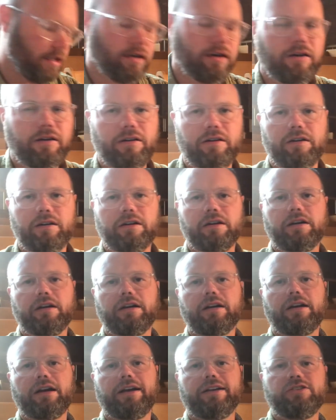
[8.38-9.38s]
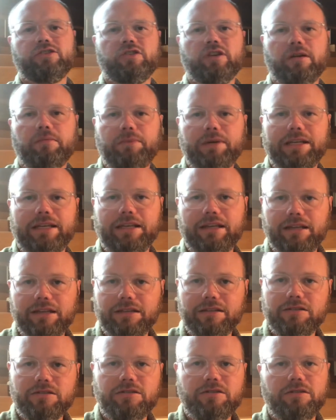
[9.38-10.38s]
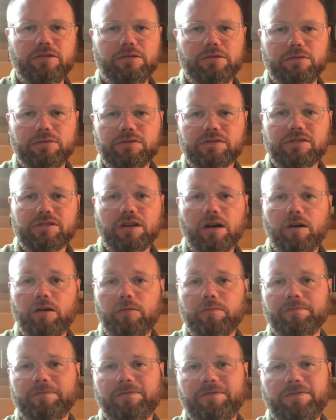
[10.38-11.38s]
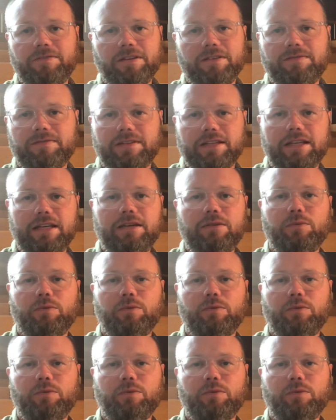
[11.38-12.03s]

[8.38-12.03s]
are jumping into Psalm 50.